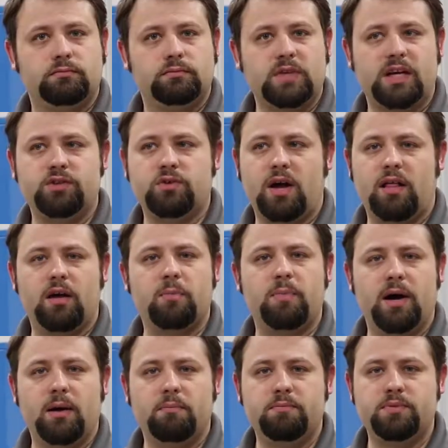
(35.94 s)
hydraulic
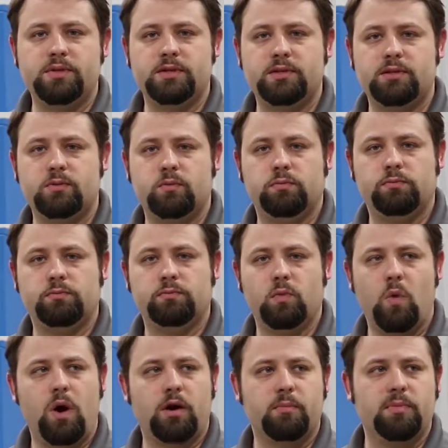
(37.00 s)
pumps,
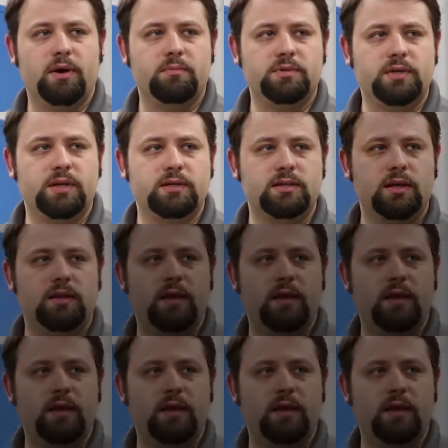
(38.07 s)
water pumps, things like